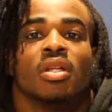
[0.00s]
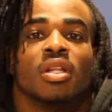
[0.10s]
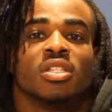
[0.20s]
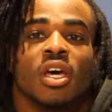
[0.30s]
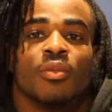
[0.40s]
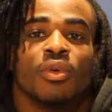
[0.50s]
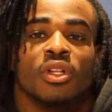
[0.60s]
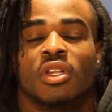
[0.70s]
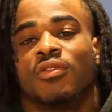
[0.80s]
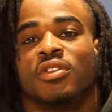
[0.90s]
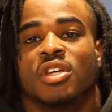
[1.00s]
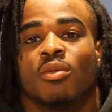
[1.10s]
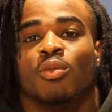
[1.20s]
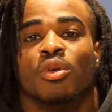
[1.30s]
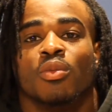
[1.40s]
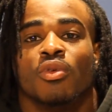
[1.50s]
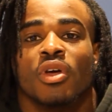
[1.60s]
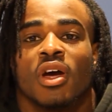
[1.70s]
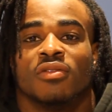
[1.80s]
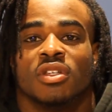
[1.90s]
the type of different type of people
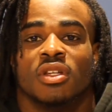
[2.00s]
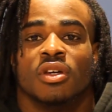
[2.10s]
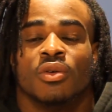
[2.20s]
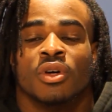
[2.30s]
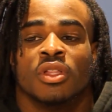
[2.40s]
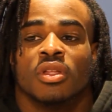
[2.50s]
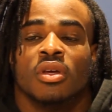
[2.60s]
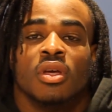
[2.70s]
you have to deal with.